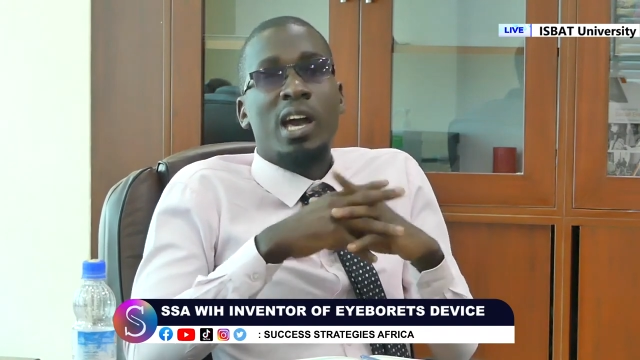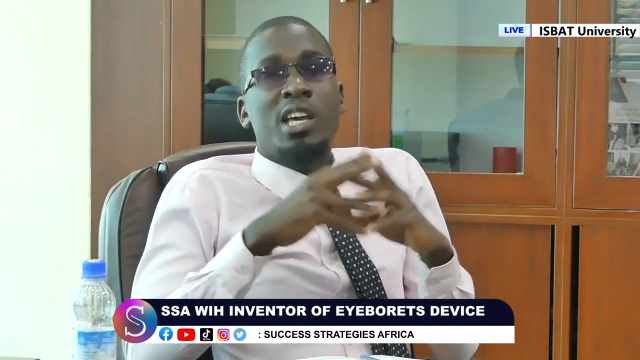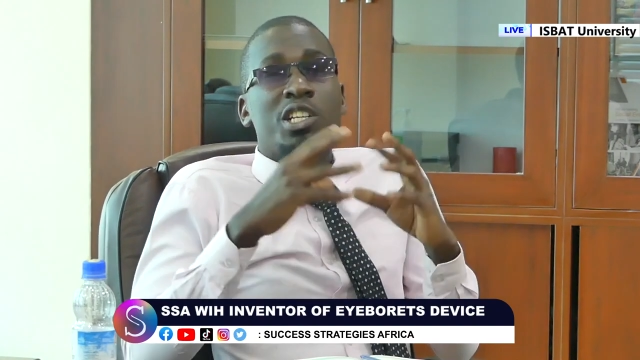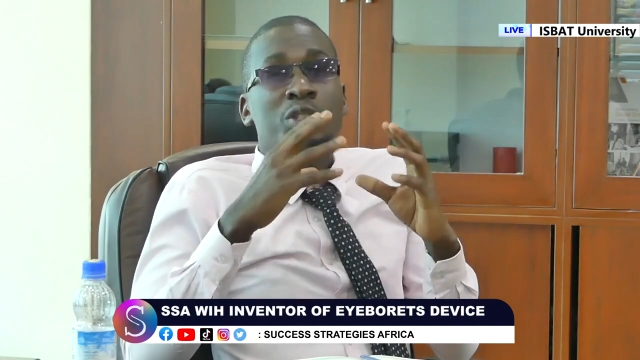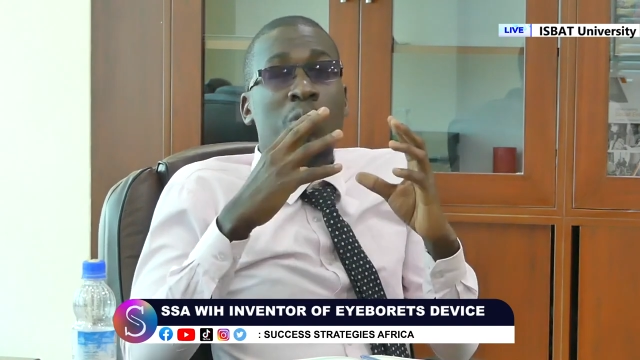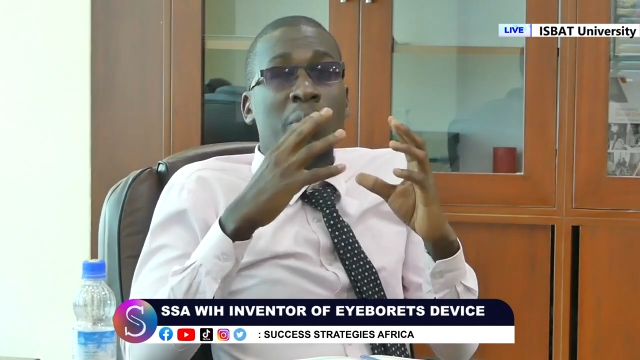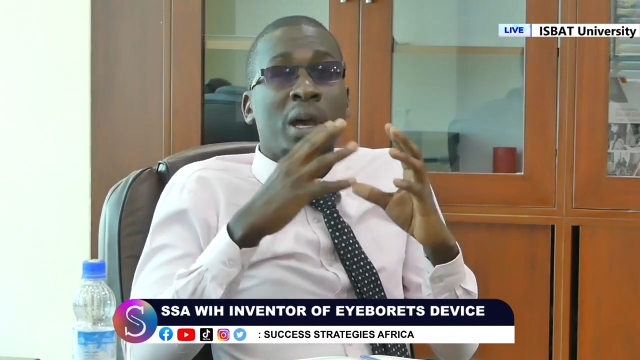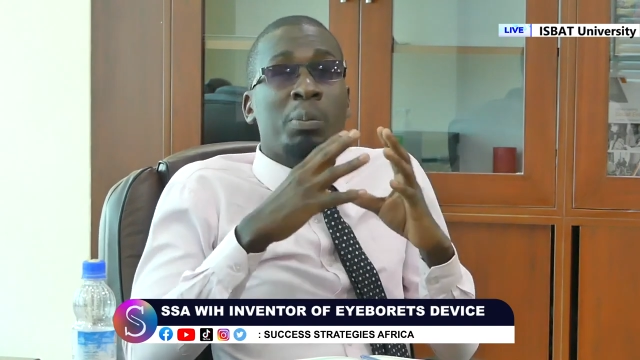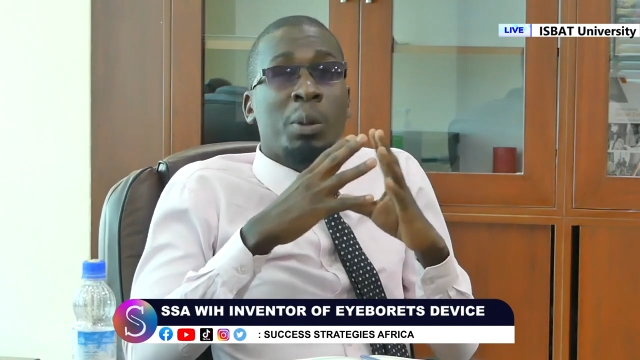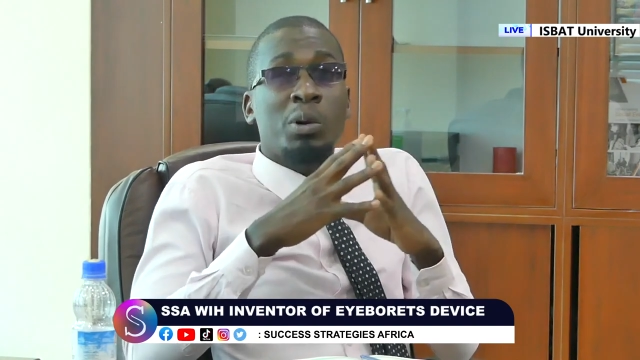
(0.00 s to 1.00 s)
is to
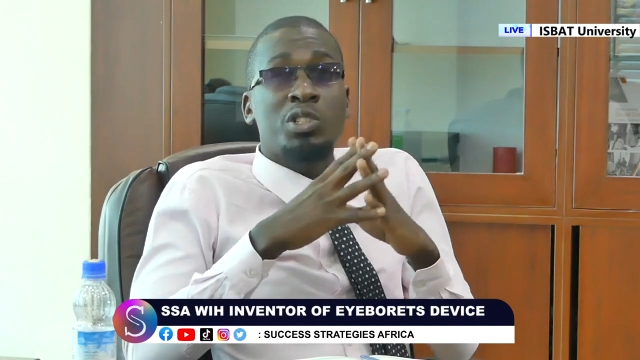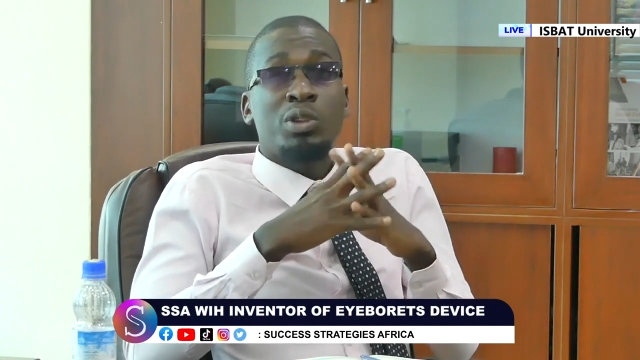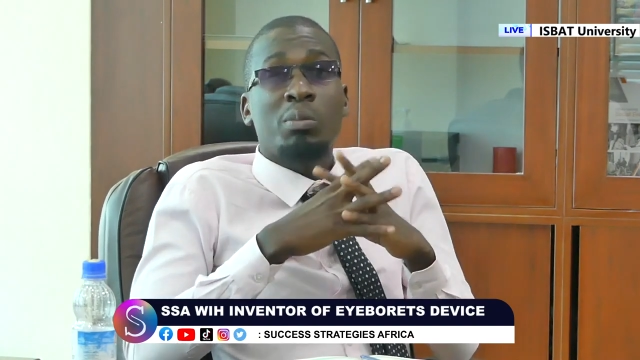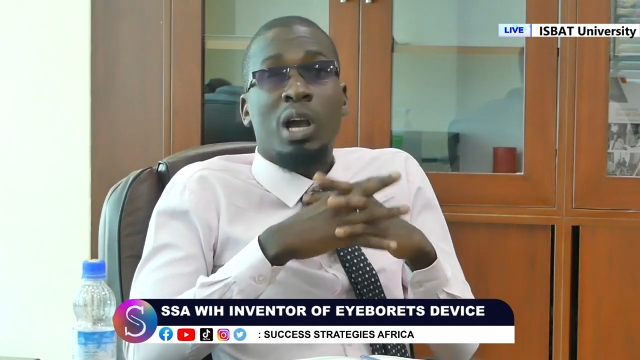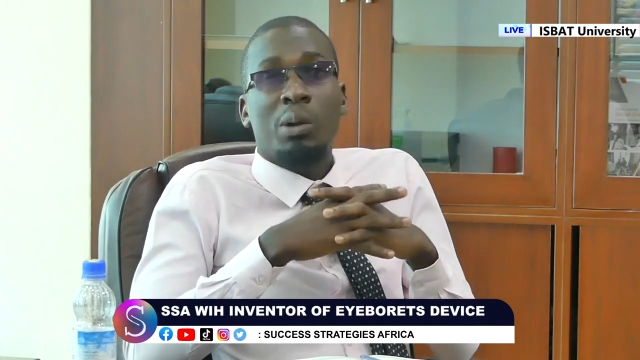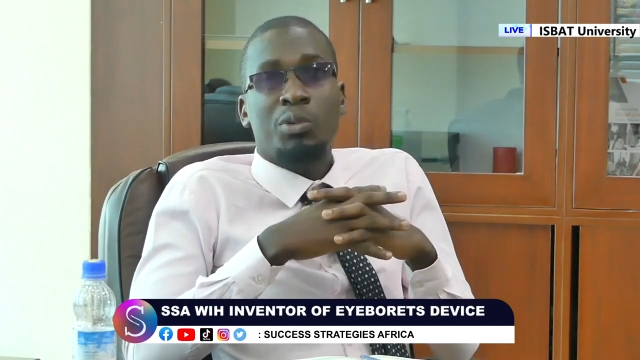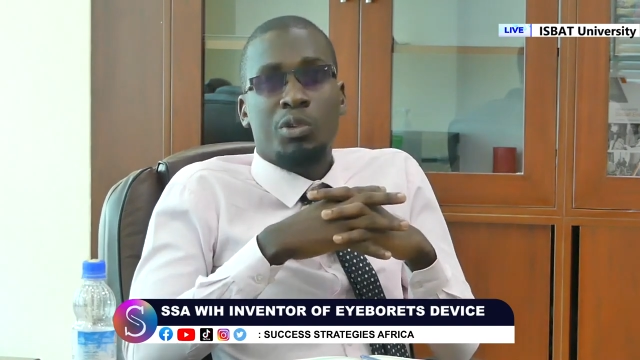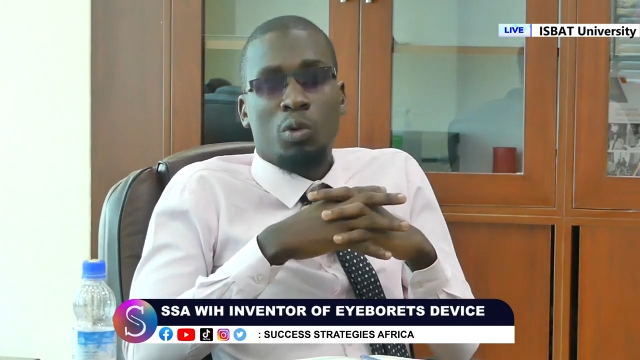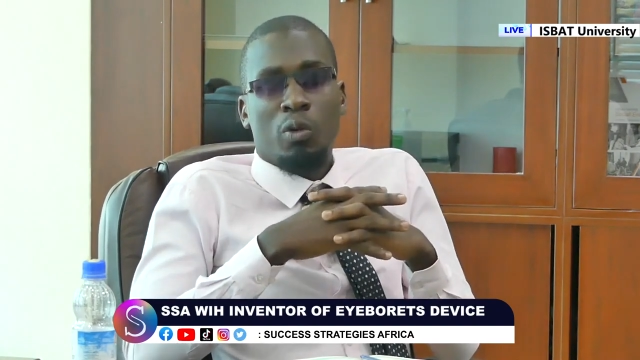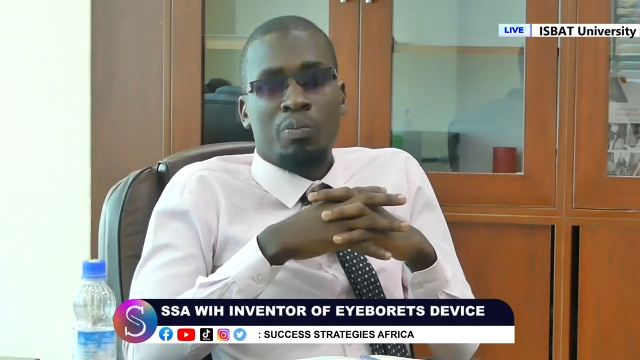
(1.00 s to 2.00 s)
make people's dream come true.